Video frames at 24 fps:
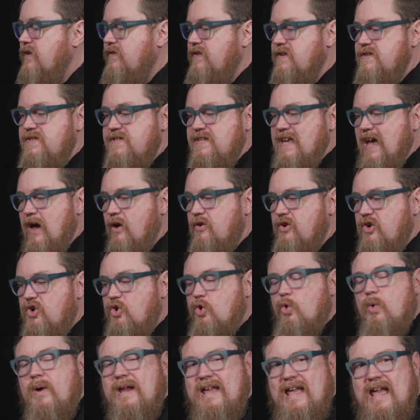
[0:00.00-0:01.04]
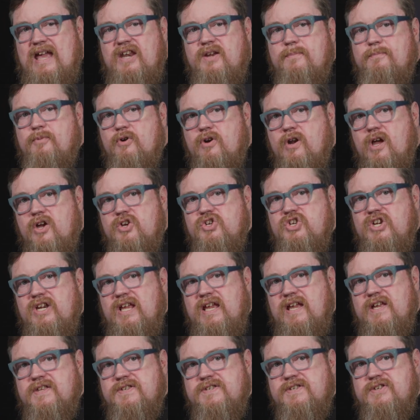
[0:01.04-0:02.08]
This is how to create a production
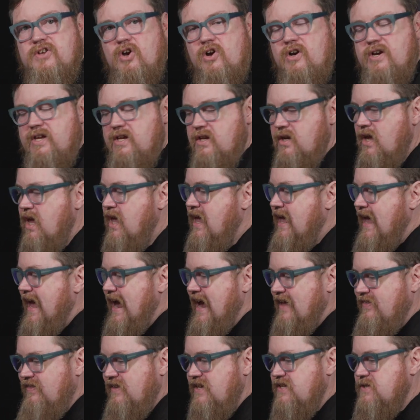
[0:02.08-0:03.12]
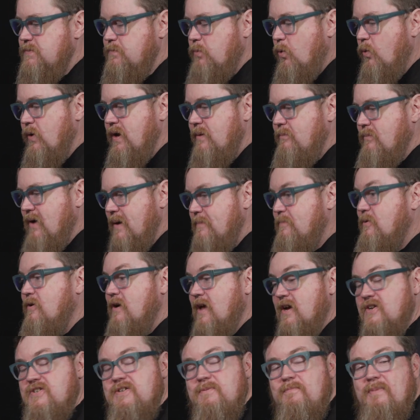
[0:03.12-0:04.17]
and get started. At this point, my
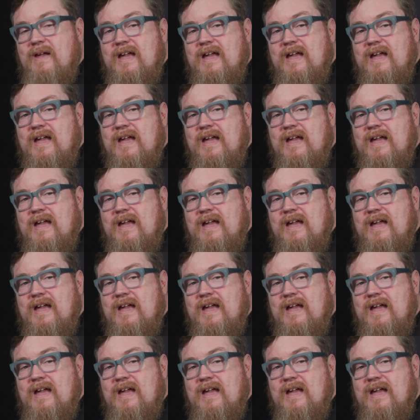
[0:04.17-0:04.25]
production